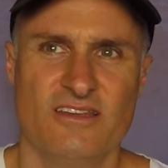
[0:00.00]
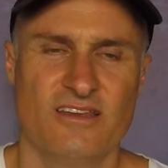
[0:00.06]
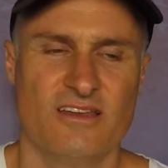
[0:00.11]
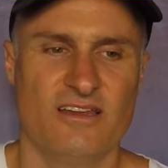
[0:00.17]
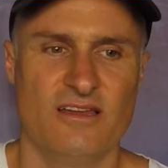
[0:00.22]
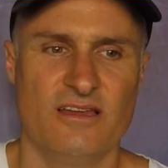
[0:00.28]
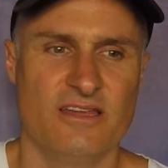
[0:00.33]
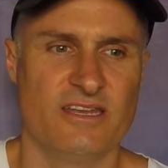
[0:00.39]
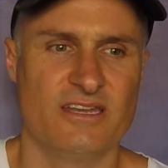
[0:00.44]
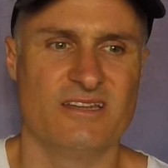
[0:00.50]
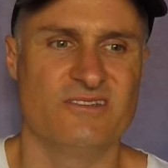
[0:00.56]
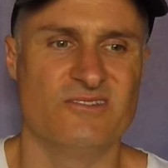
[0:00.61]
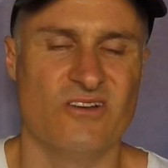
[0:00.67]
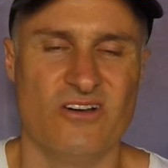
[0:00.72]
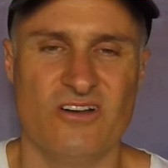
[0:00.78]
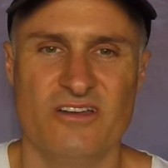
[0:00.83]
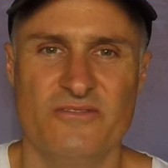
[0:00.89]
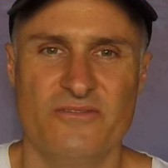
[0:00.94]
in the
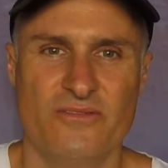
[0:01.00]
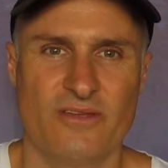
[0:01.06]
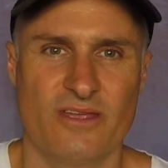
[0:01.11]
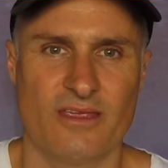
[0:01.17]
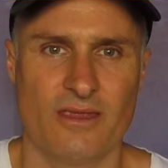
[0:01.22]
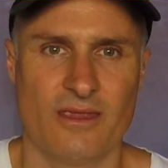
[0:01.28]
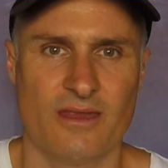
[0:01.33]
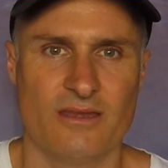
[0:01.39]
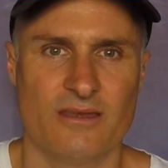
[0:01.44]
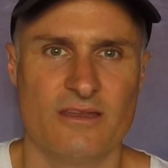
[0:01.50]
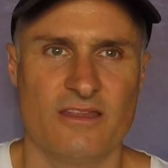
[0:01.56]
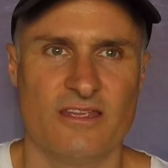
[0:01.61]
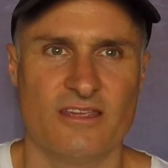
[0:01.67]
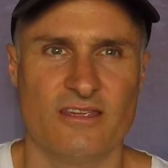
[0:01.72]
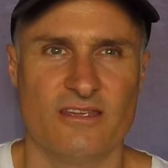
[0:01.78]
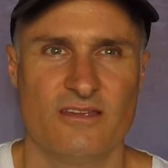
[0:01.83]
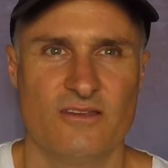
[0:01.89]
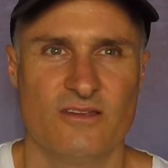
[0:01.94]
dive,
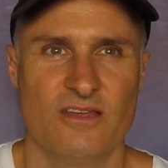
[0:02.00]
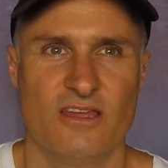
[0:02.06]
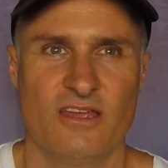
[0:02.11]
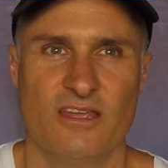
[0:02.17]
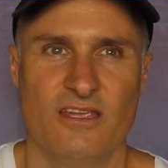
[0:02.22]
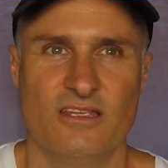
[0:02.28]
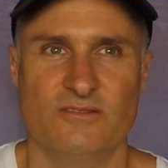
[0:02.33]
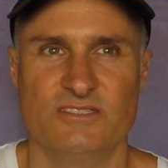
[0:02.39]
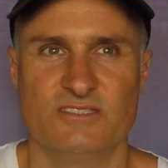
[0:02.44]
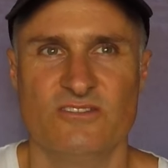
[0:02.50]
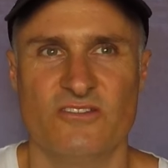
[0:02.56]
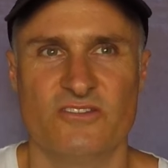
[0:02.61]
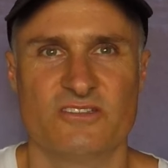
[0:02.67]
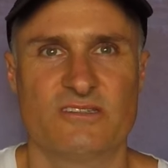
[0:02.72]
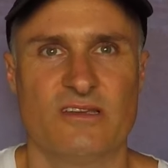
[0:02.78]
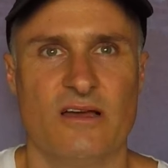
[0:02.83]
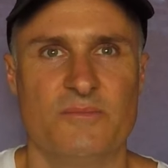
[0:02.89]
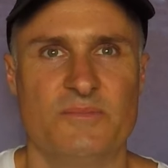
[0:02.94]
and it's not
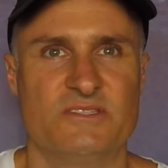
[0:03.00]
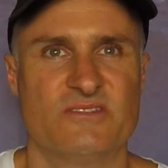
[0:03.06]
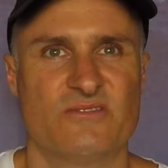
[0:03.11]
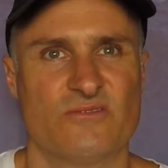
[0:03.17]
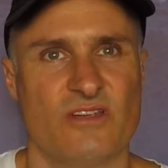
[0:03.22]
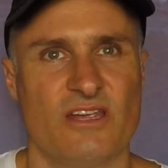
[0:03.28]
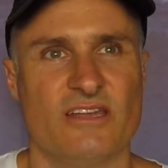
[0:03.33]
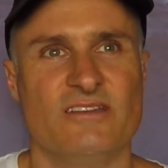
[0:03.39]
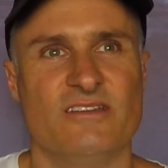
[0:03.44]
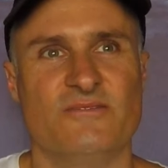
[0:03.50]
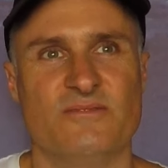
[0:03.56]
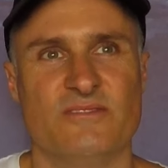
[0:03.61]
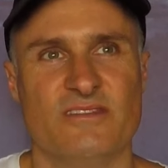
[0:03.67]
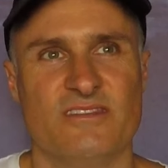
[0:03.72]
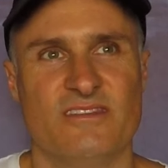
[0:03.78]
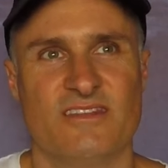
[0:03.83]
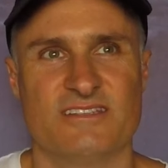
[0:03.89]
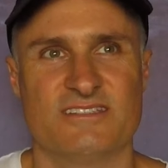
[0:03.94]
the type of terrain
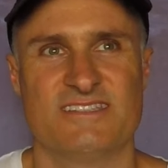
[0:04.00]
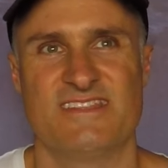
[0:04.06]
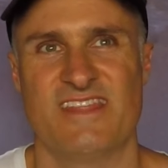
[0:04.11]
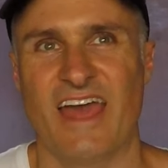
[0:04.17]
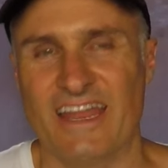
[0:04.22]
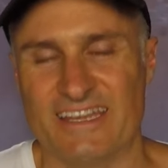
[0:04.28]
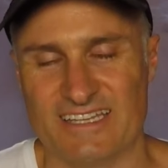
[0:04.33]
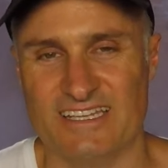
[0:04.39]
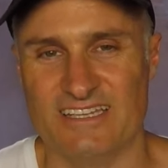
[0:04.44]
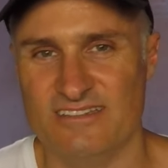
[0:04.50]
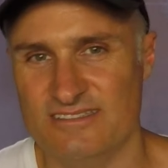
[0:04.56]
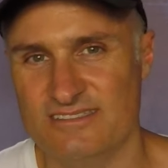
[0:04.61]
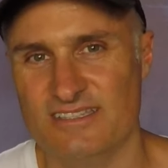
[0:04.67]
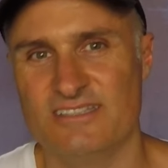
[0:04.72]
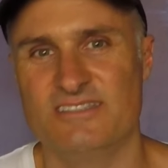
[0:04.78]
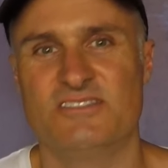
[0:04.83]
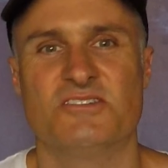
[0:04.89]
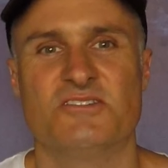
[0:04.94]
that's that
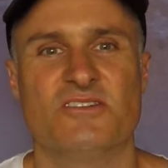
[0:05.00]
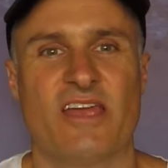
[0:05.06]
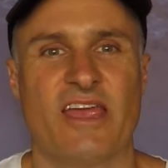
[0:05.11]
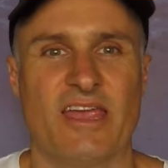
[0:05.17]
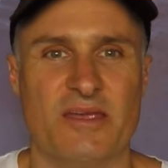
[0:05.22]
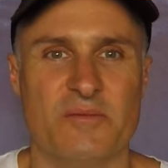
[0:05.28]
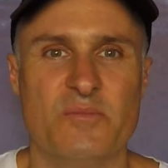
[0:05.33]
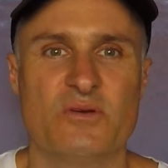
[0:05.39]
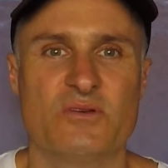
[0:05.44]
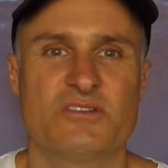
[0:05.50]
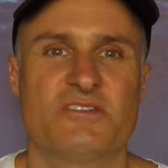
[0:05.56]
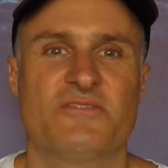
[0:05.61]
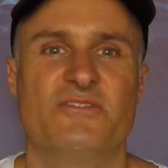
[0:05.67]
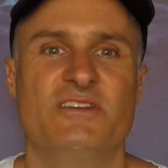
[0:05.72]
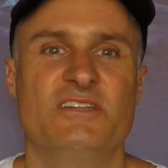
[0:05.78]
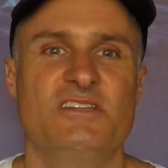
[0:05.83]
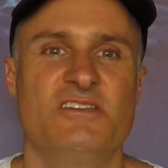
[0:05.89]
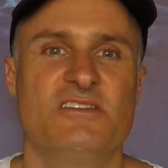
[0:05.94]
easy to ambush
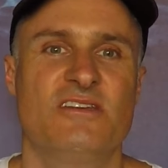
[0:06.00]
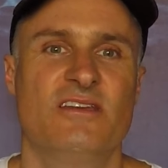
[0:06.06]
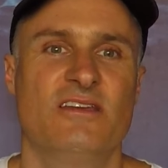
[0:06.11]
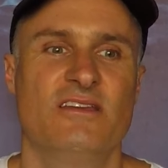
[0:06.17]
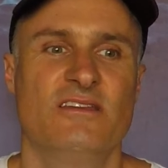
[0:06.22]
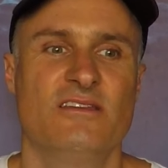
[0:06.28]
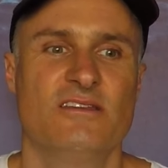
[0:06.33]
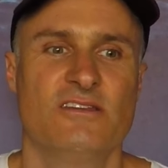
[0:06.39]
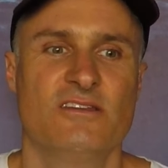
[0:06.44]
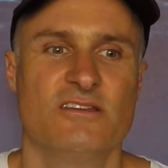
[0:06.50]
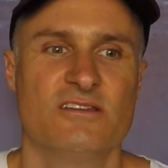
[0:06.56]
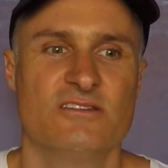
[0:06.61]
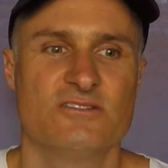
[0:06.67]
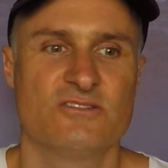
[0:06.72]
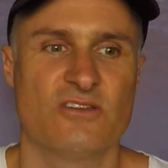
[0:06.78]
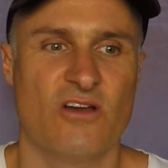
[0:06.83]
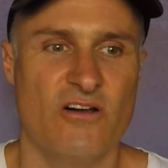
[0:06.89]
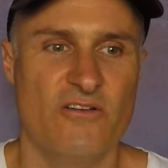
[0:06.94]
fish.
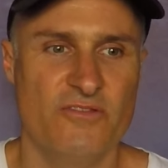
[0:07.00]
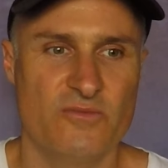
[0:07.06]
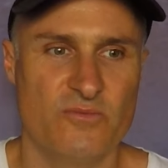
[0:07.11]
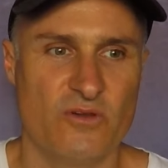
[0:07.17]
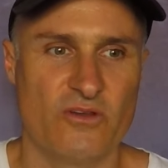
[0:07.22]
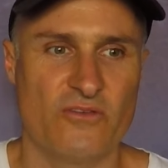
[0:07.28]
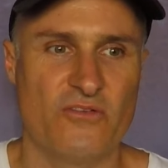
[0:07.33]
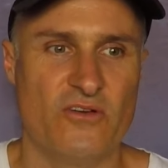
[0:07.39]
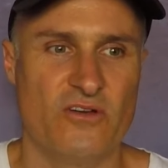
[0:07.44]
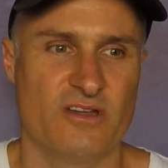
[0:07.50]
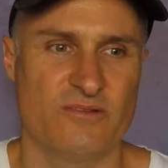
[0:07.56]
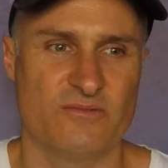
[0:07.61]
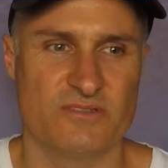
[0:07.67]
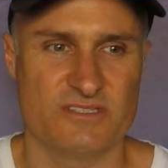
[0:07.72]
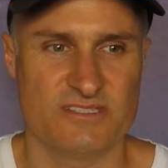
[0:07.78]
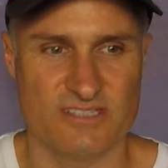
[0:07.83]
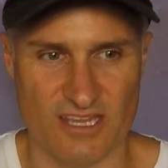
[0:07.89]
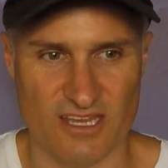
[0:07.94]
So often we were finding
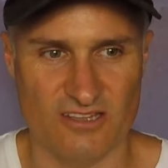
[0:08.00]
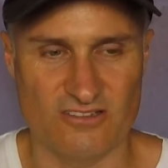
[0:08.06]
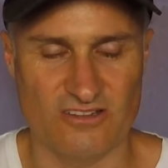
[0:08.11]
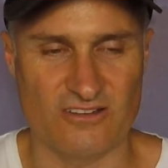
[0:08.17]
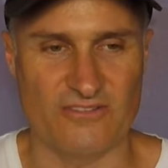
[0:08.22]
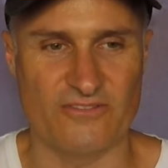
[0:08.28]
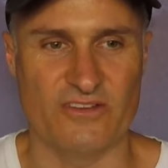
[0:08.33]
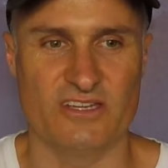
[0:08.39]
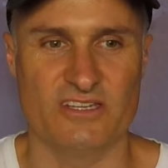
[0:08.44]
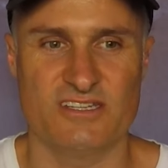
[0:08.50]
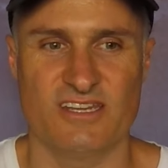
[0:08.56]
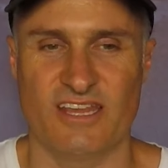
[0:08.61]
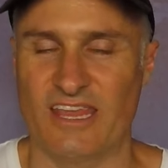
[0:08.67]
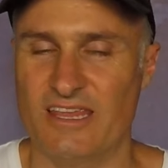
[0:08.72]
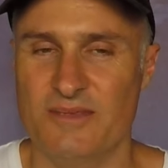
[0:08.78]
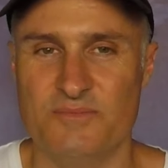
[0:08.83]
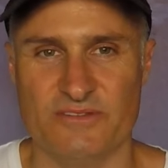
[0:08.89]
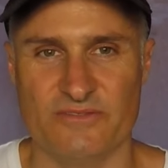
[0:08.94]
we're seeing a lot of fish,
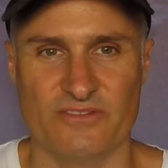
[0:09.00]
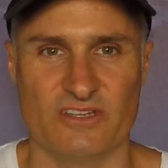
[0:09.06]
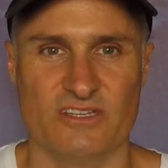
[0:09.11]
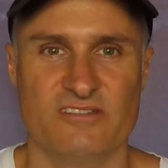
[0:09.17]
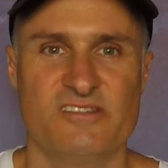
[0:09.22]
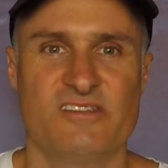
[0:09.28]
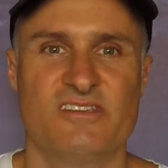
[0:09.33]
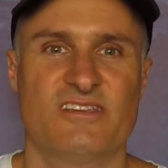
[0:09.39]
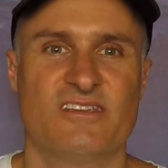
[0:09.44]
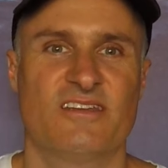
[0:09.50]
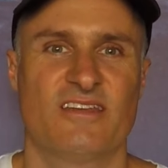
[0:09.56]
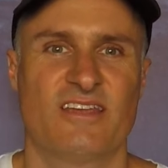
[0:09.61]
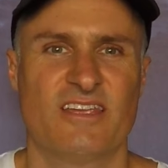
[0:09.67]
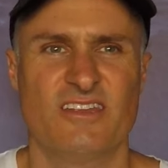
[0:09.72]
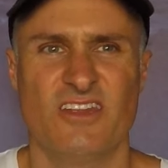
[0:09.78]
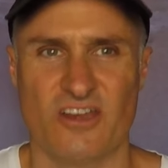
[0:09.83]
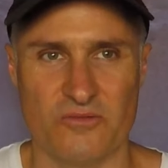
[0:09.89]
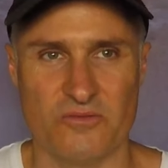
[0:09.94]
heaps of fish,
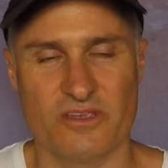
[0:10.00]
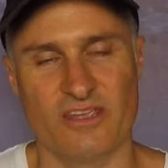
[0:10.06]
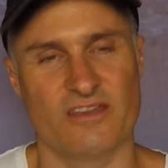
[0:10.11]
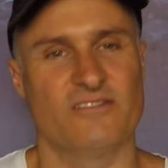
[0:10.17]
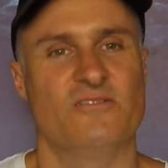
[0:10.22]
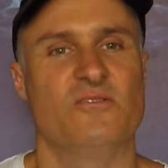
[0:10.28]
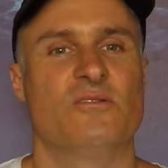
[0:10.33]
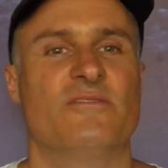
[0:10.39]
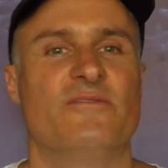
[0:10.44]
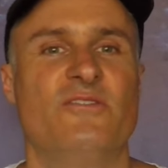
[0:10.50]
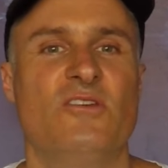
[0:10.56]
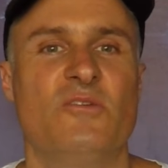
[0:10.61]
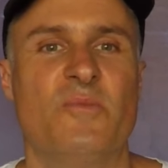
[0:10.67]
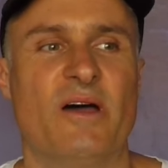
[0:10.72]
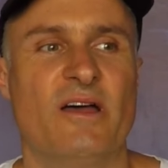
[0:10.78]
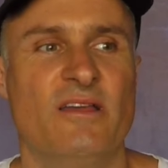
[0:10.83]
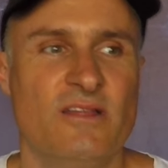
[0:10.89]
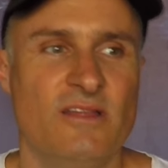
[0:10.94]
and you know, we're getting quite a few,
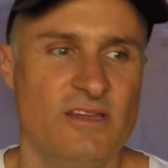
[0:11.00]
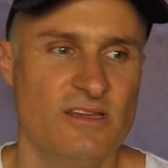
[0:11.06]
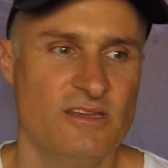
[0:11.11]
but